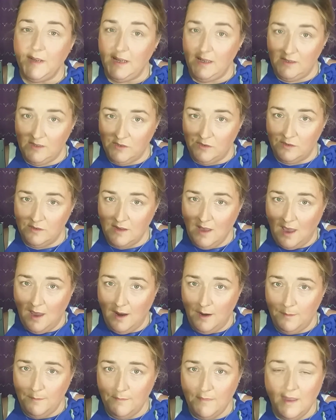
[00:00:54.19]
Eastern
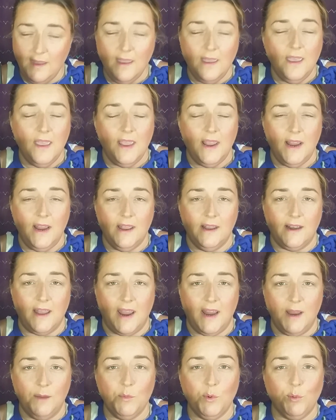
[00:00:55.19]
Time, and
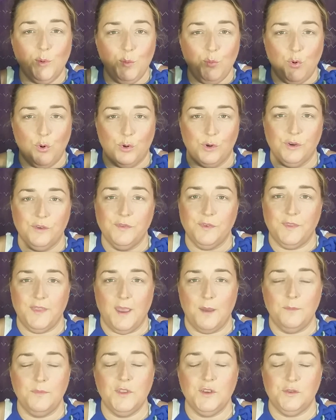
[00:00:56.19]
I am a reporter for
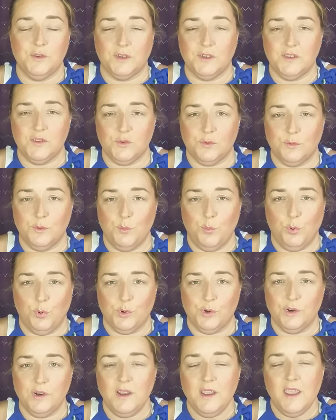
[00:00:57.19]
them, the drugstore
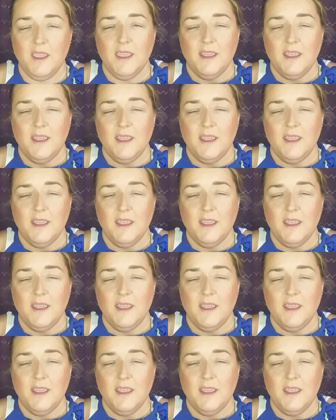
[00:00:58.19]
reporter.